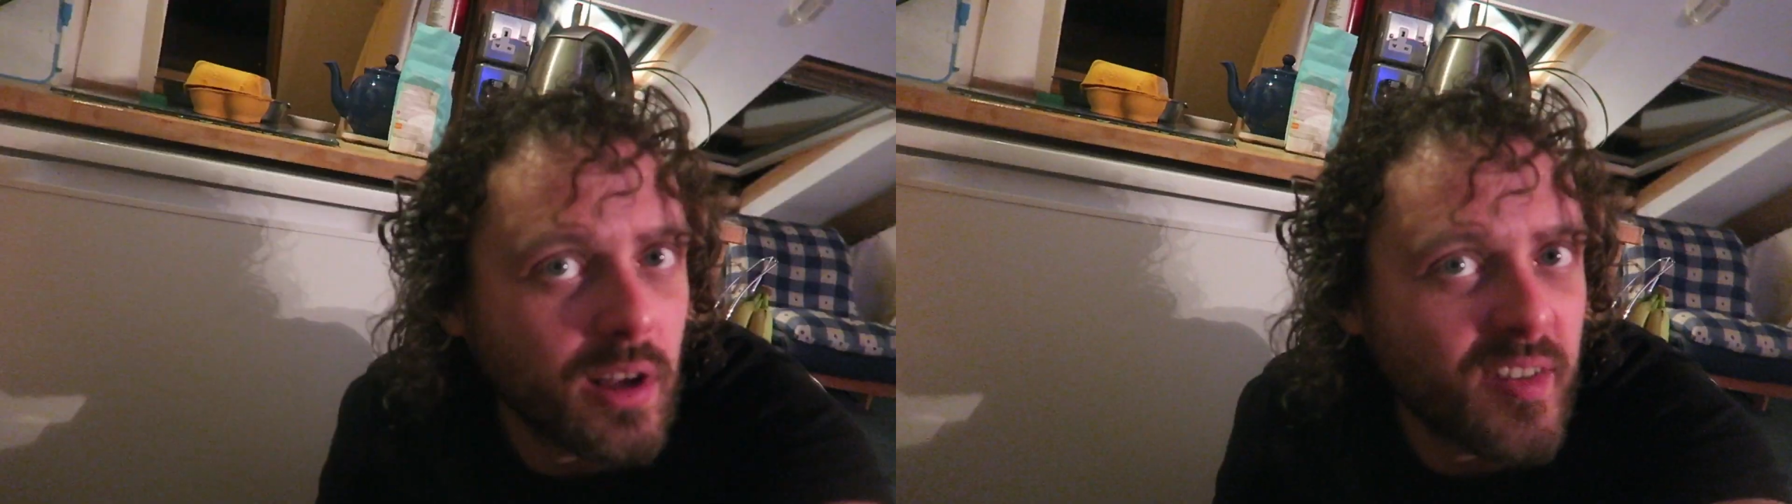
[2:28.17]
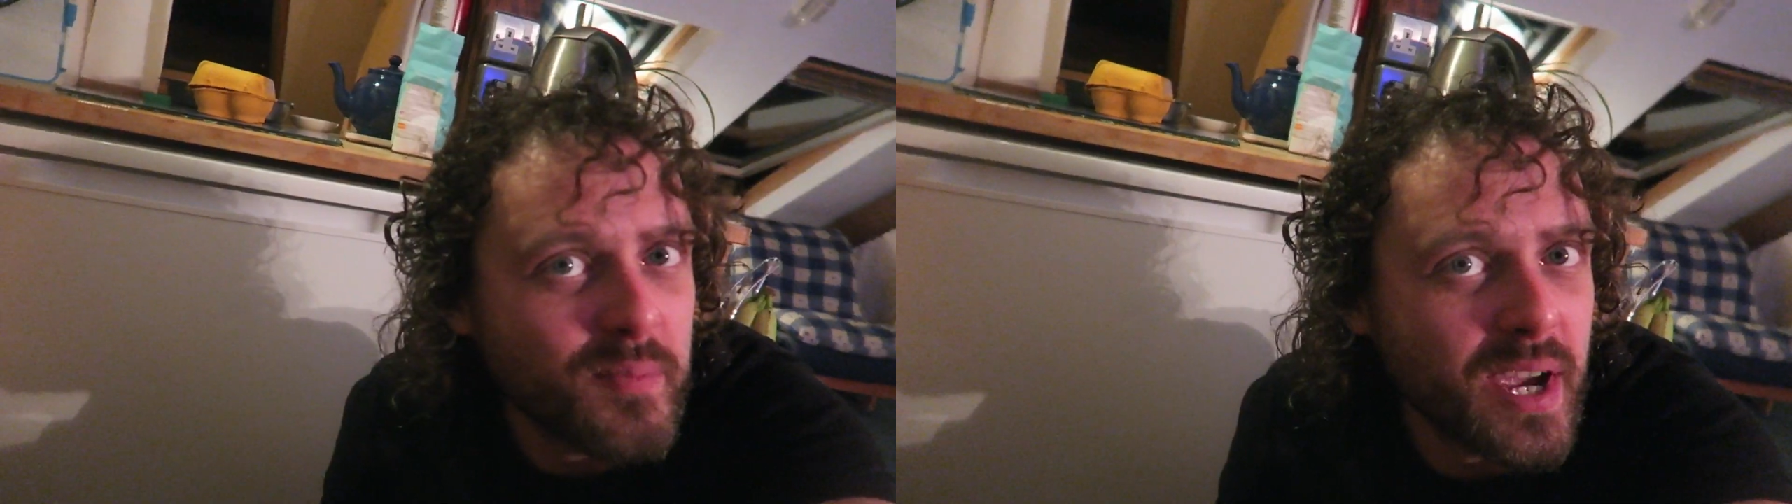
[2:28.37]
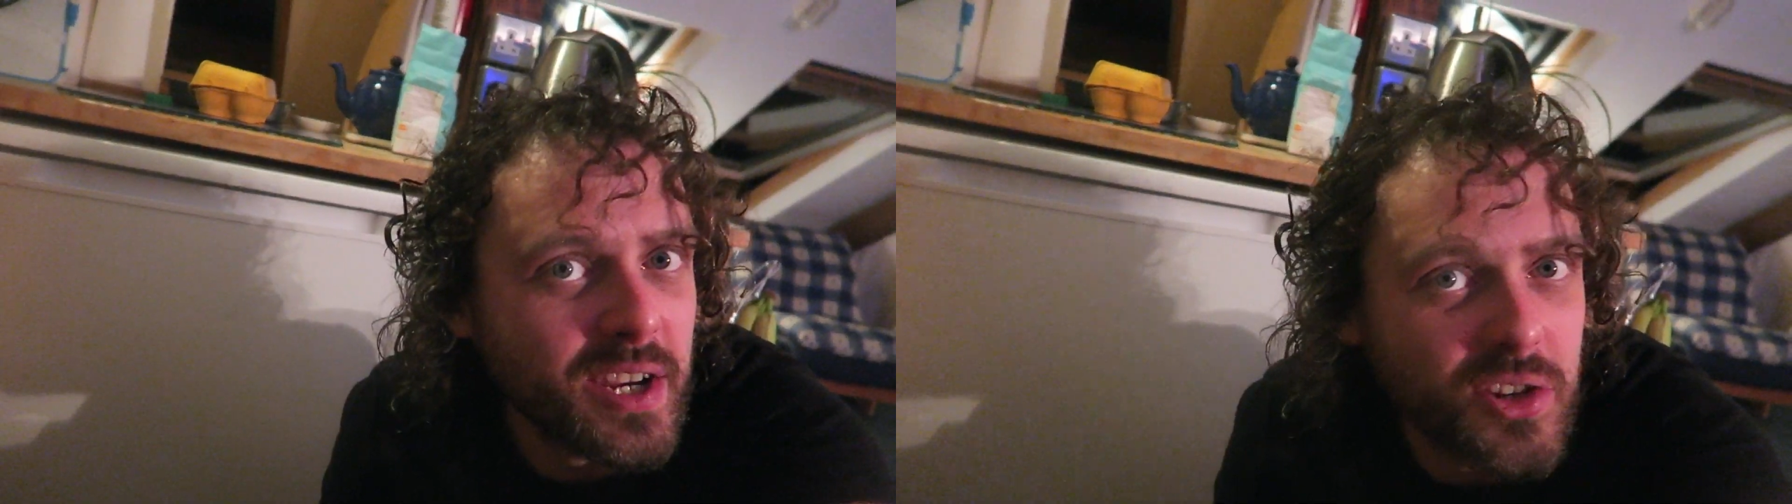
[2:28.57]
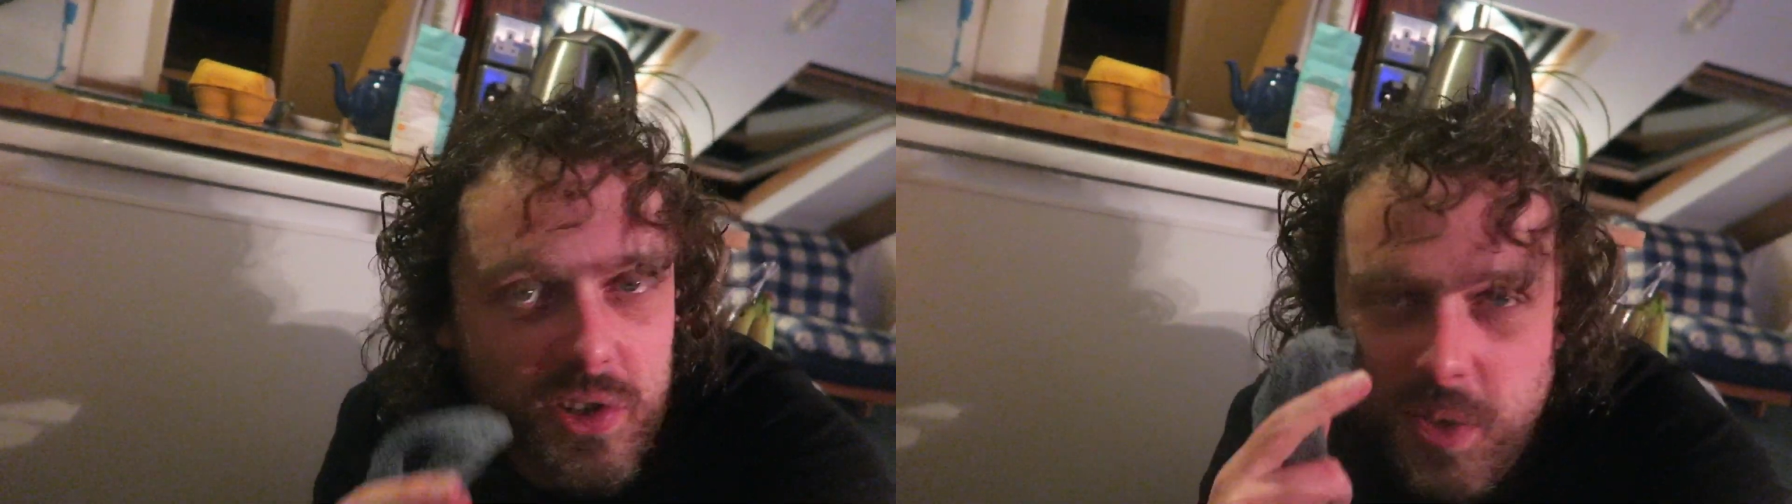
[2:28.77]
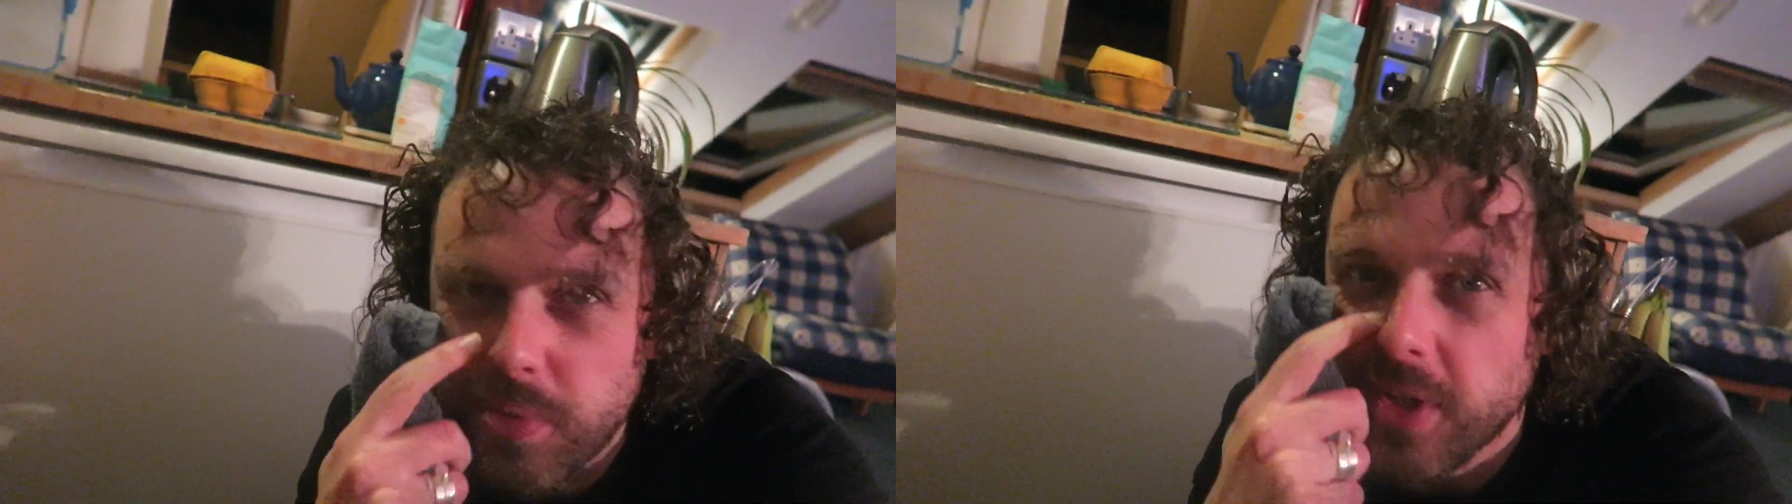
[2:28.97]
I've made
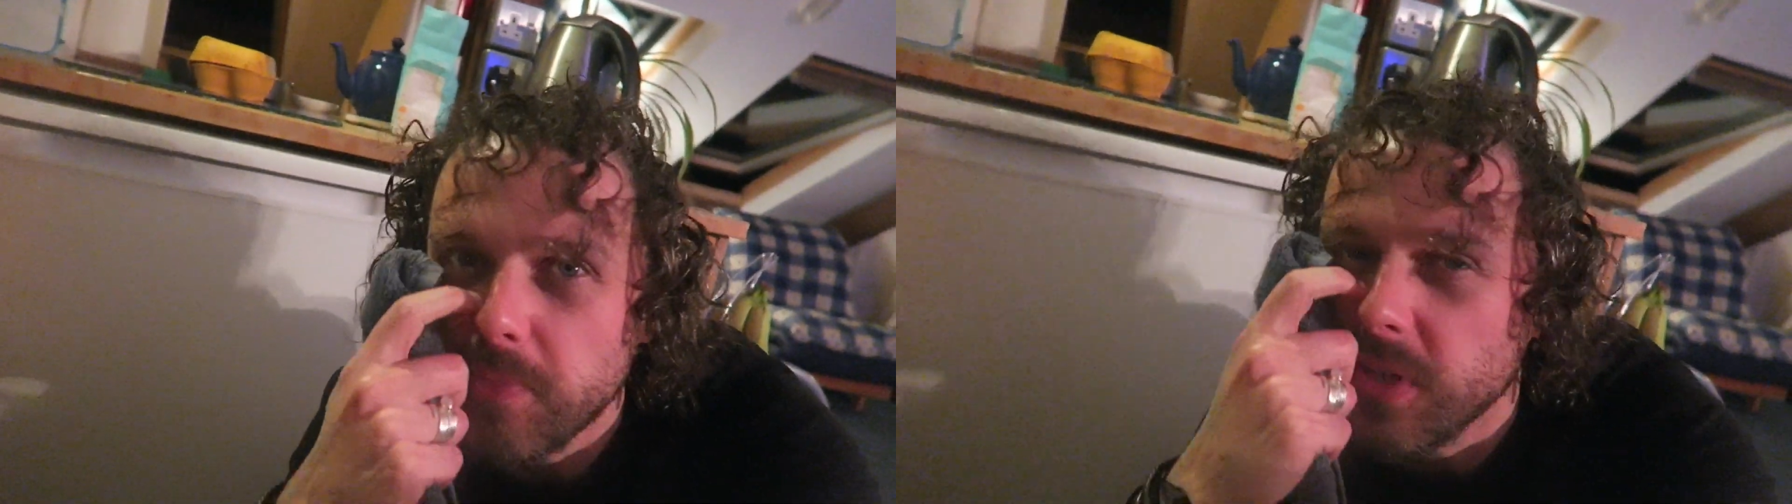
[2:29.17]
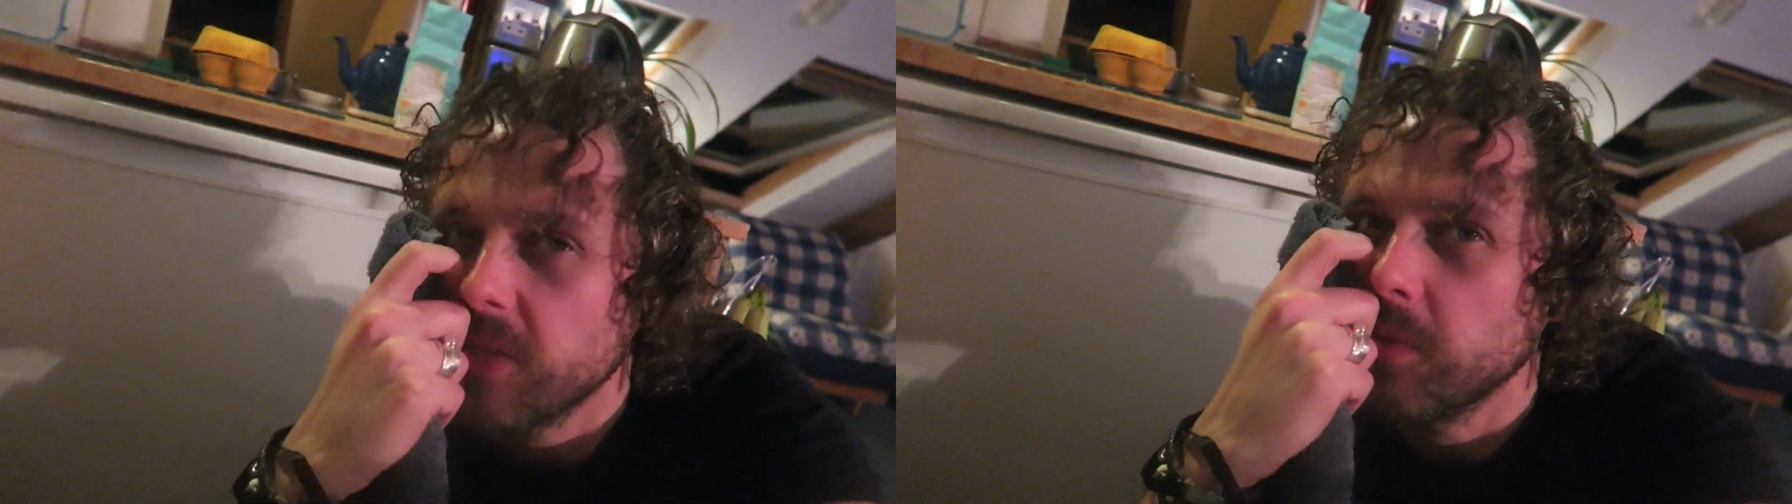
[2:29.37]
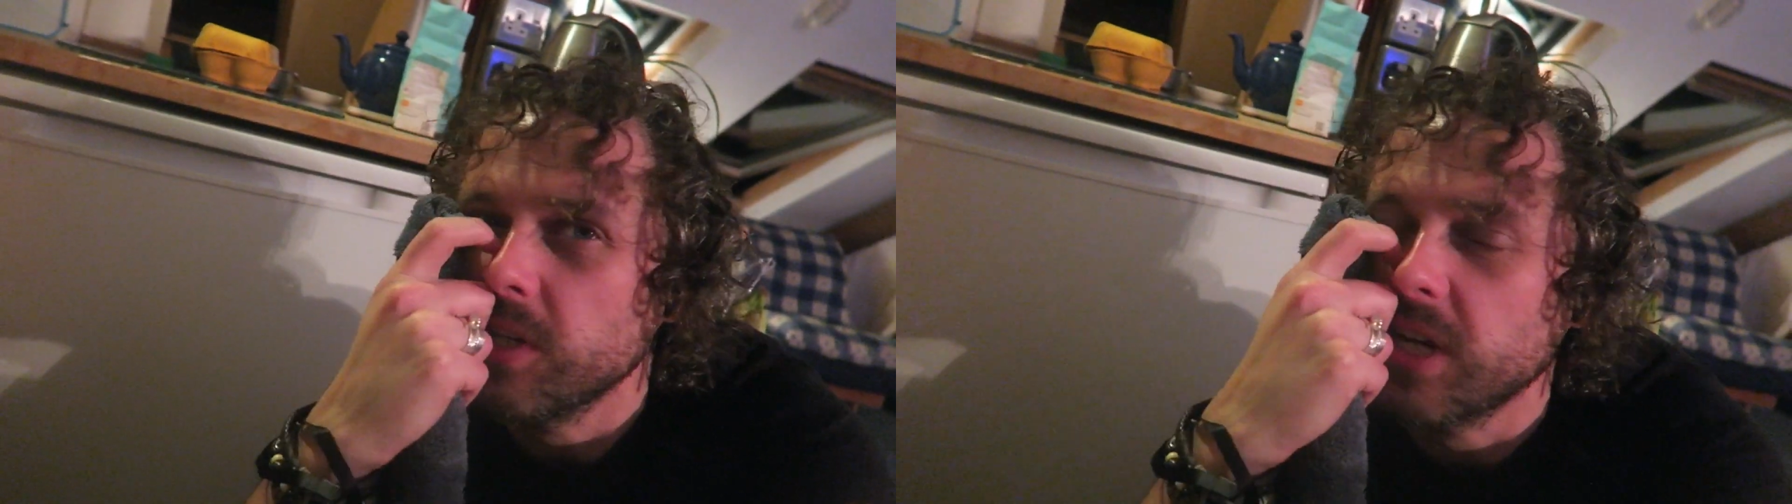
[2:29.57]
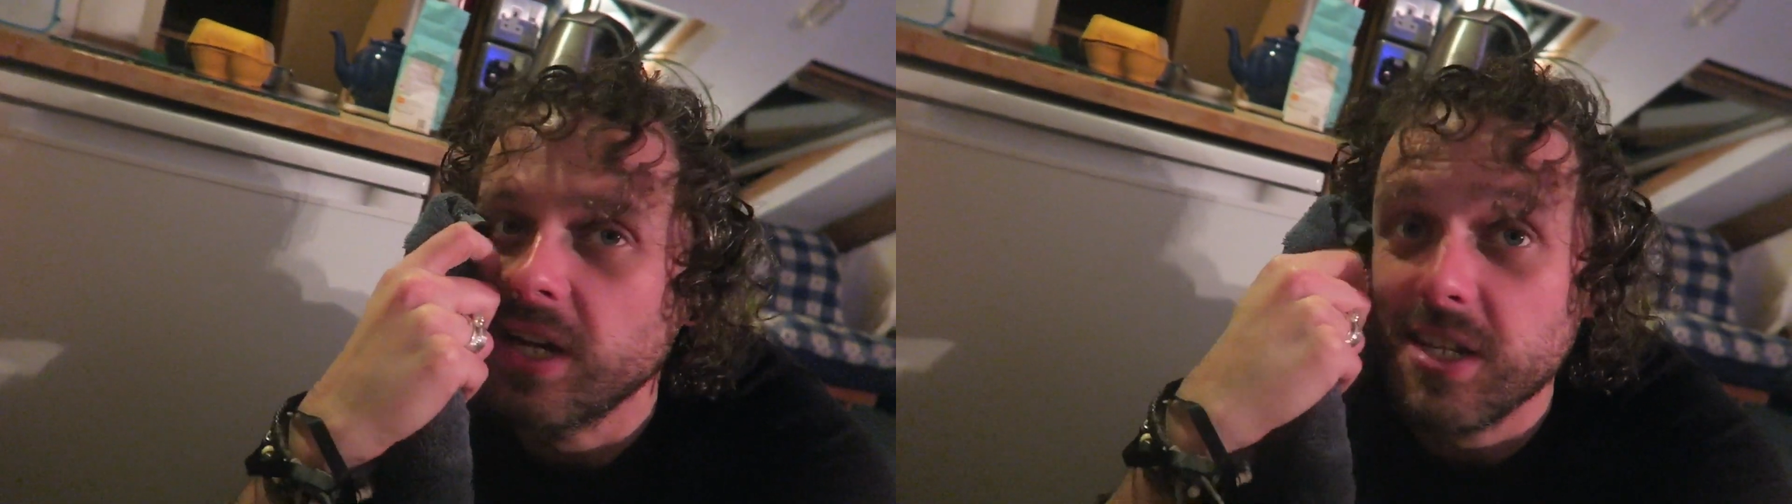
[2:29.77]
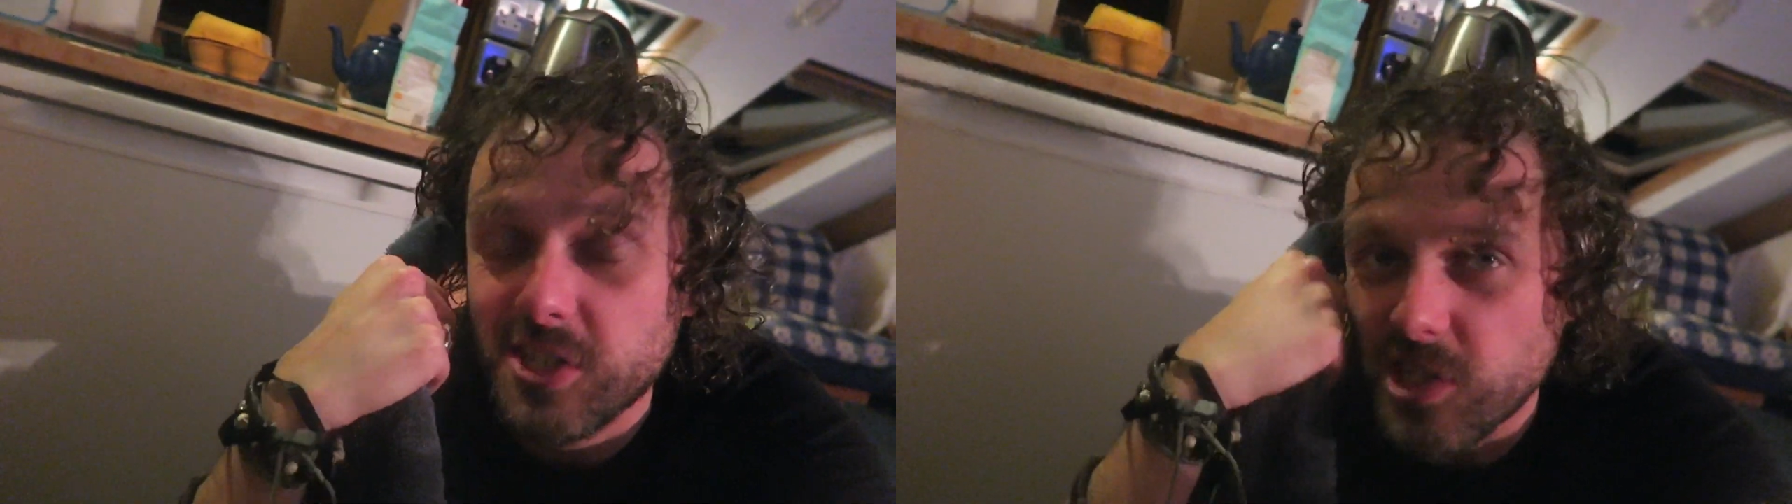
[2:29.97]
Yorkshire pudding mix, which
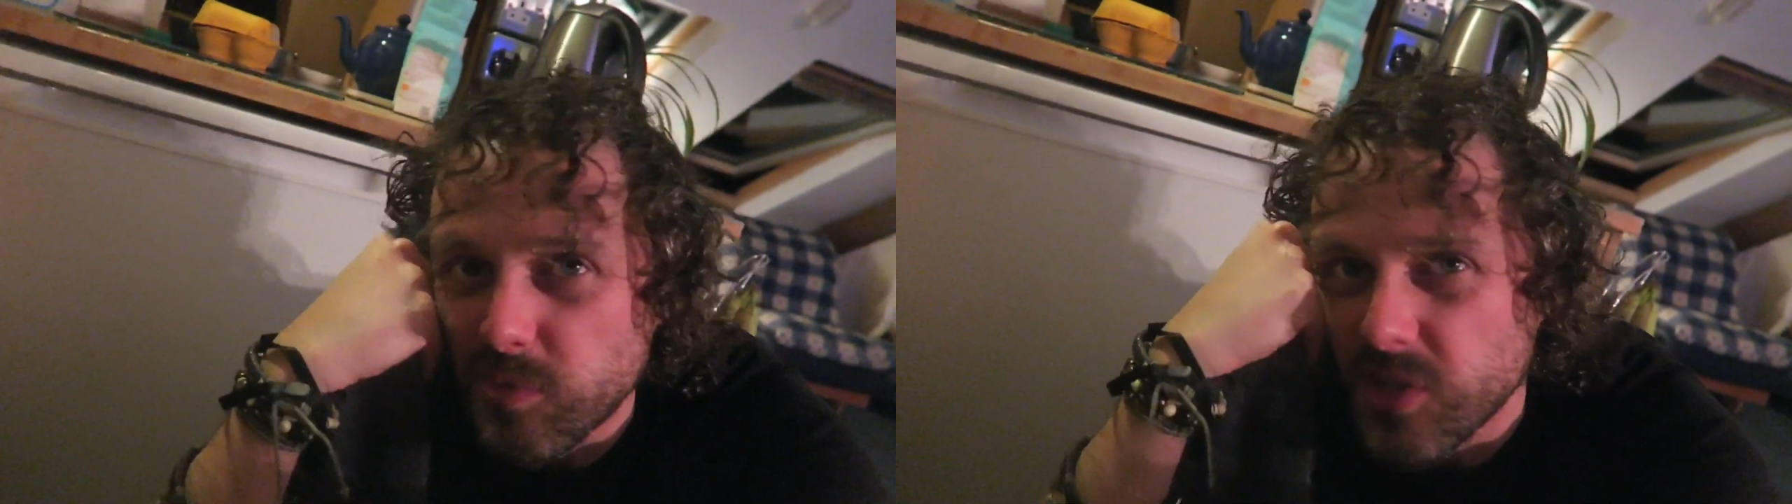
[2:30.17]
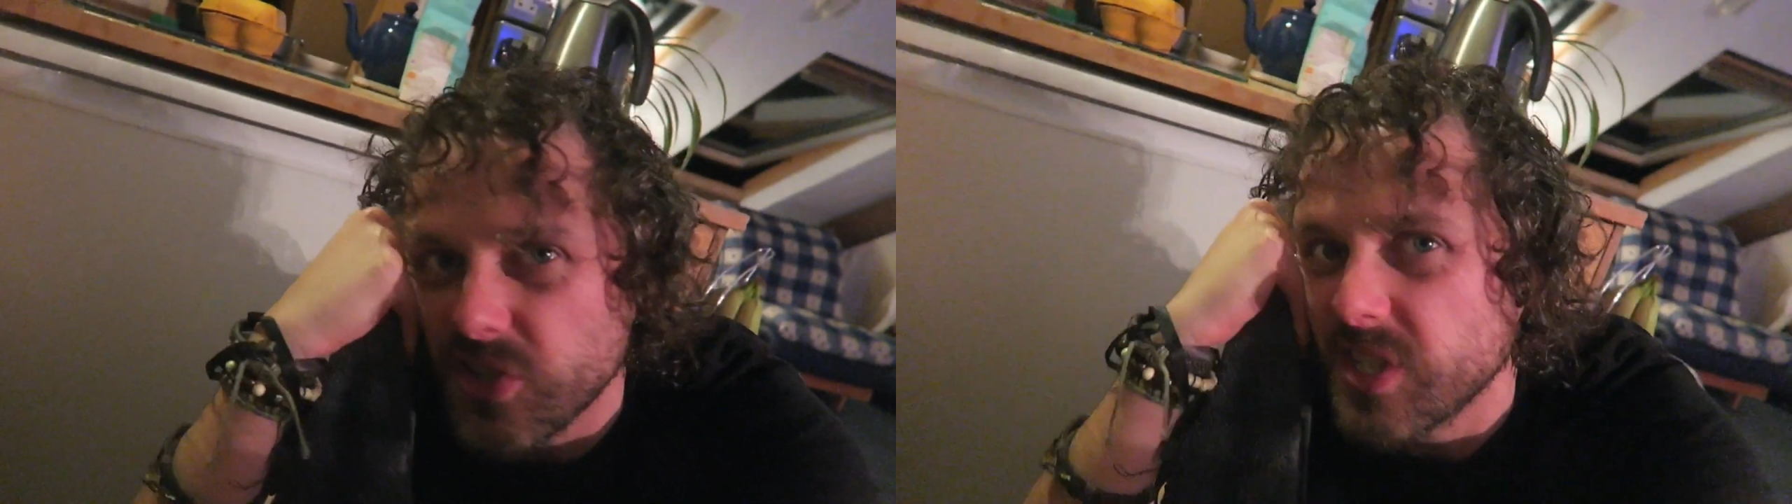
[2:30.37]
I assume is